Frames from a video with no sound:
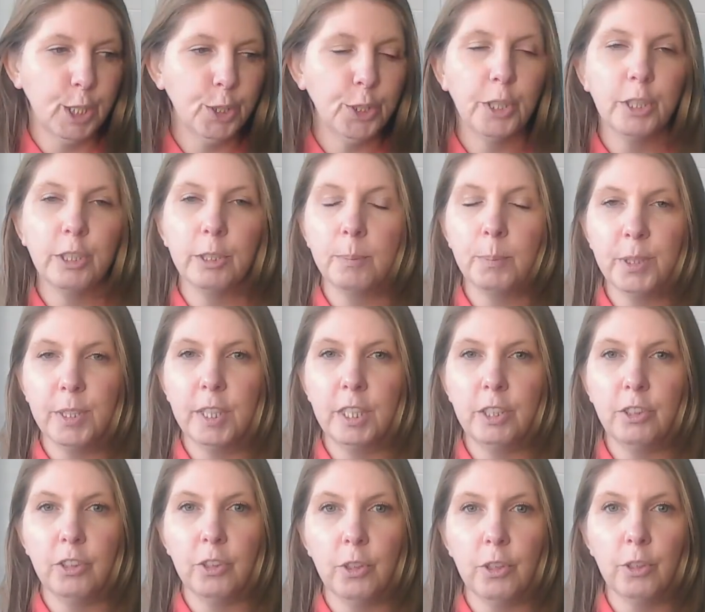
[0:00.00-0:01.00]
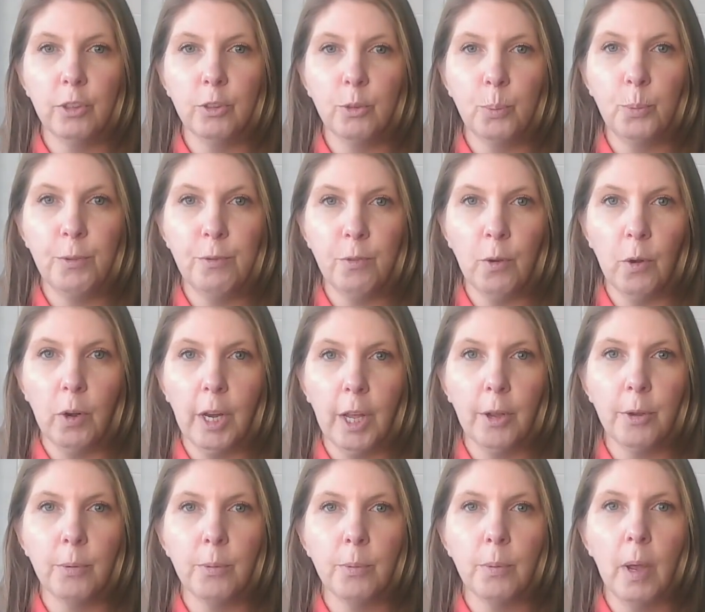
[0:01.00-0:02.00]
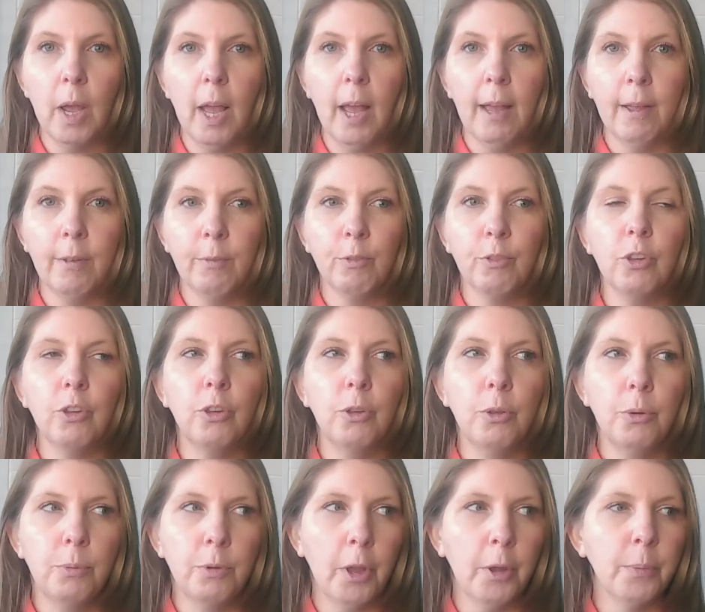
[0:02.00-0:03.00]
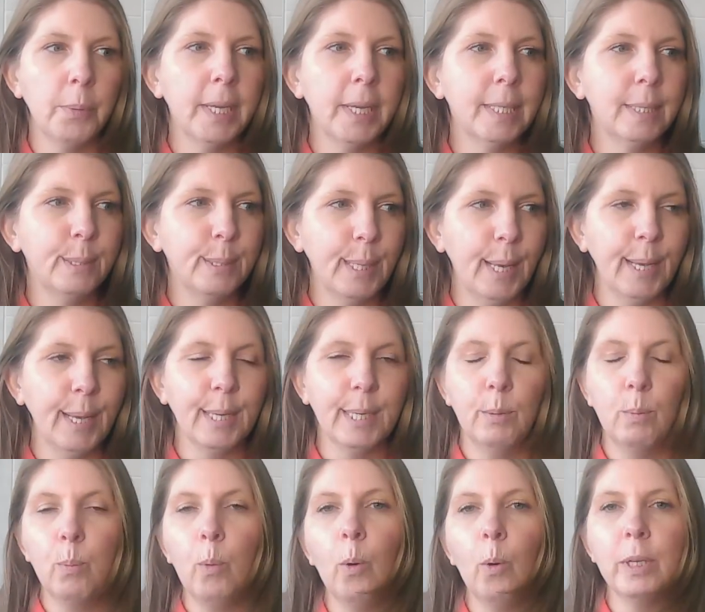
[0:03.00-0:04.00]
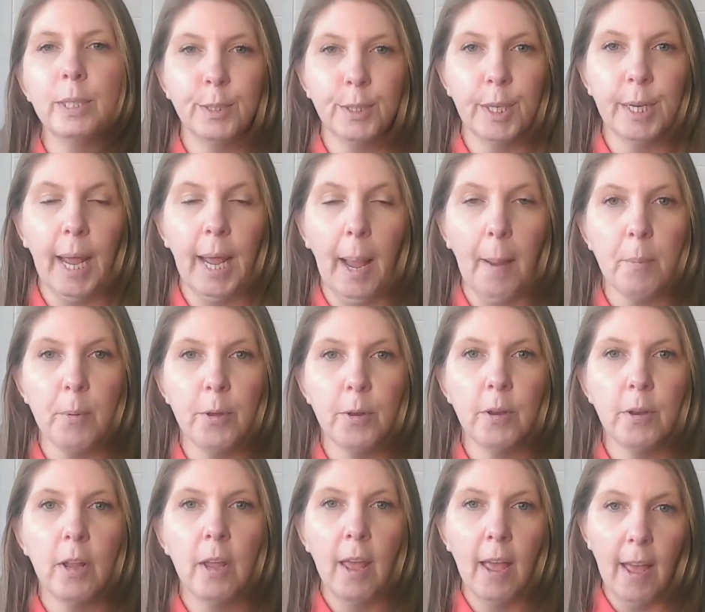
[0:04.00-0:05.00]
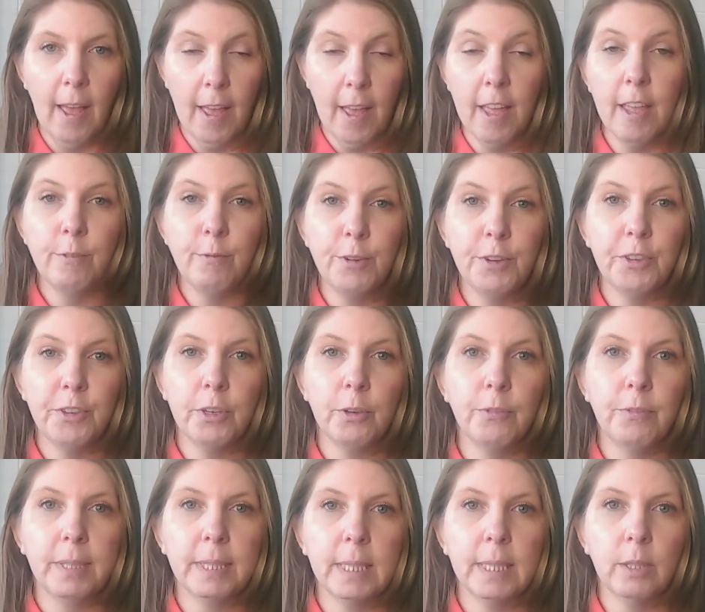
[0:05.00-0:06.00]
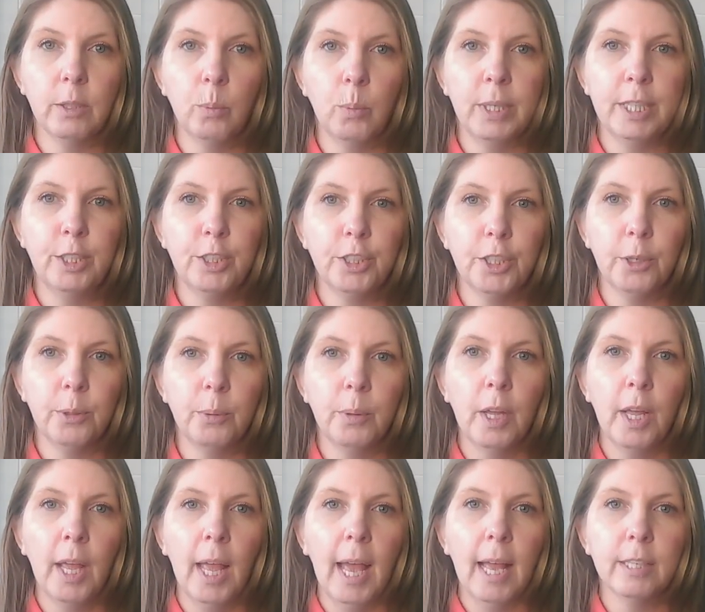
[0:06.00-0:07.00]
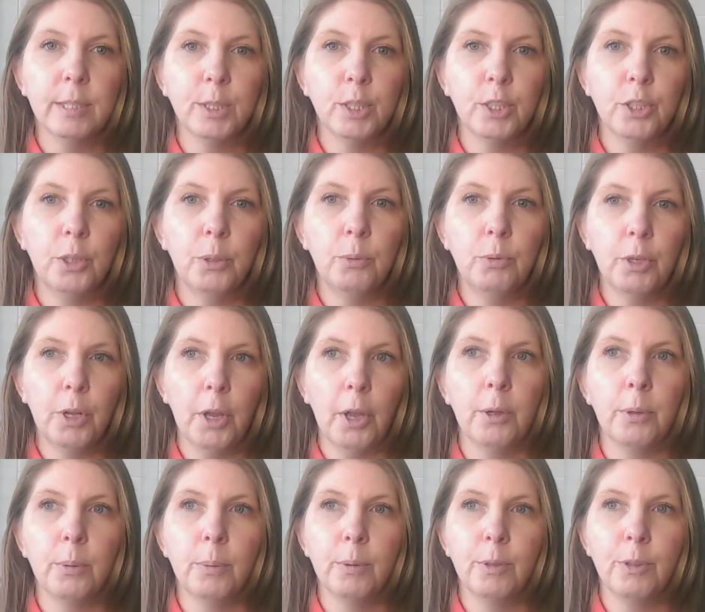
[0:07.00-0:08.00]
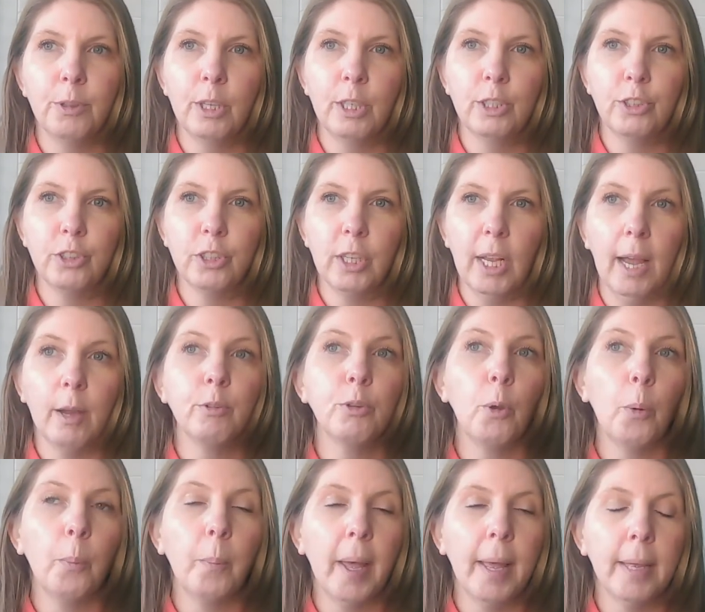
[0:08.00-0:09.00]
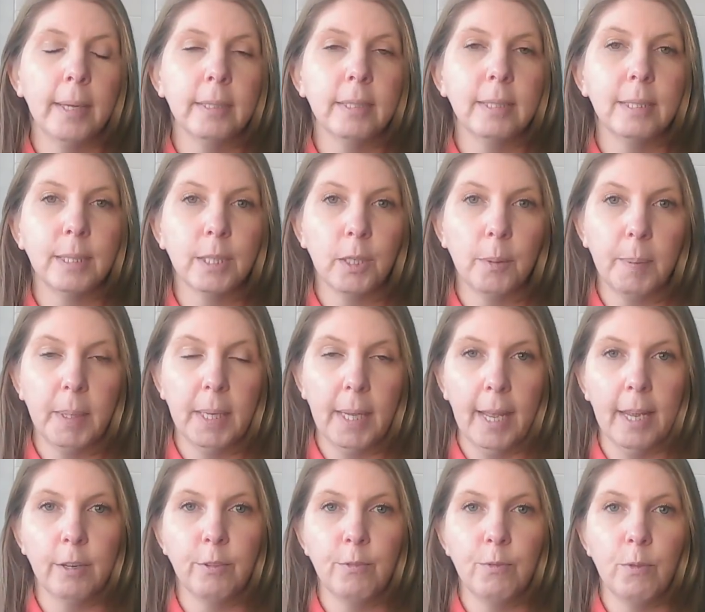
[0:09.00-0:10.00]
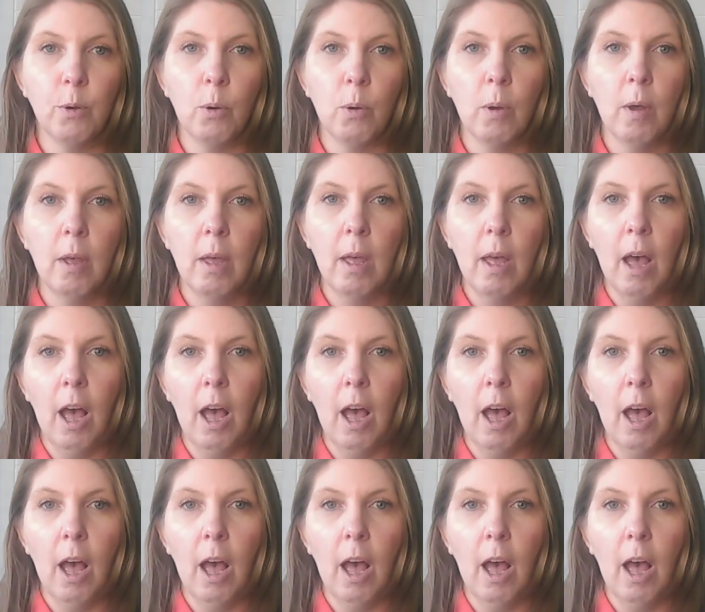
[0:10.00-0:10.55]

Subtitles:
certain procedure that we follow, and you know exactly what is going to happen at every single visit that we do, so you know that how your pet is going to be cared for,